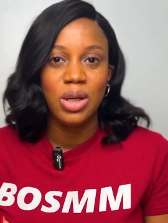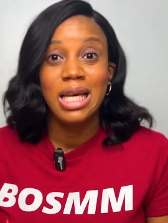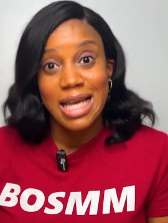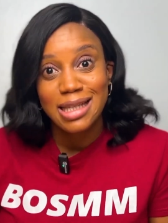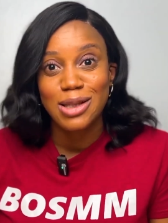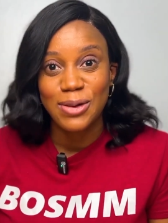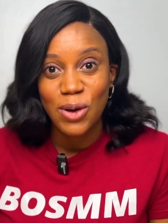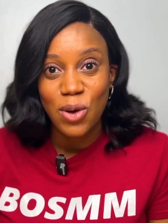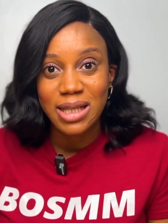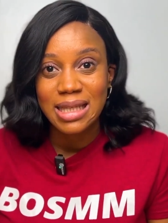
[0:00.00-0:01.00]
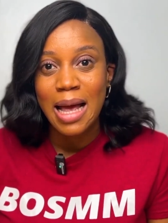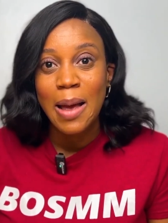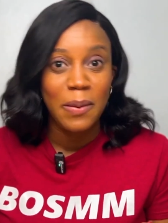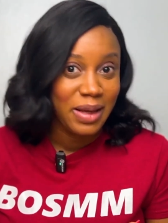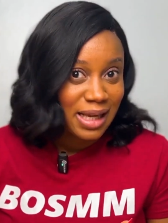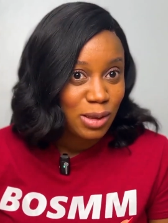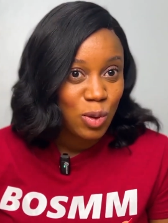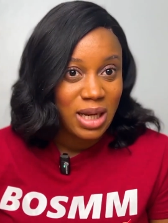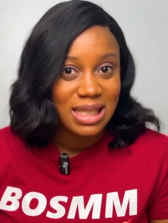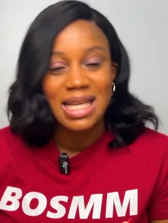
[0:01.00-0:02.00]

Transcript: Yes, it's your course, but guess what?